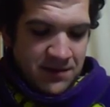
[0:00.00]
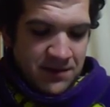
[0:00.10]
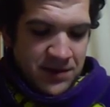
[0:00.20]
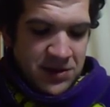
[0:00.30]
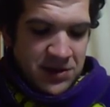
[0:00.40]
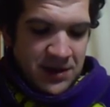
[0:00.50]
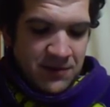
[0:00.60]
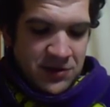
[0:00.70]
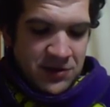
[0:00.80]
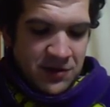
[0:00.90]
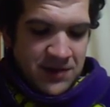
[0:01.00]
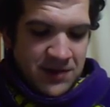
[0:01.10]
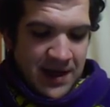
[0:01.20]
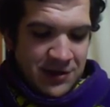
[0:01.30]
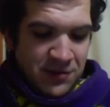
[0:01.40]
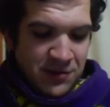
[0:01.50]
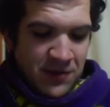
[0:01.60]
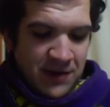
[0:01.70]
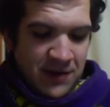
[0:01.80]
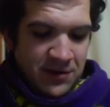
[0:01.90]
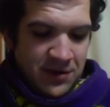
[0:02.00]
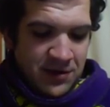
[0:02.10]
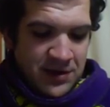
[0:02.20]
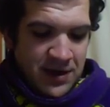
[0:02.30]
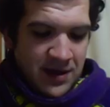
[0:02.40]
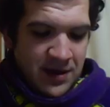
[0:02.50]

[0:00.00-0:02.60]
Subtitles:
but she did when Scrub's eyes opened wide with horror and he said,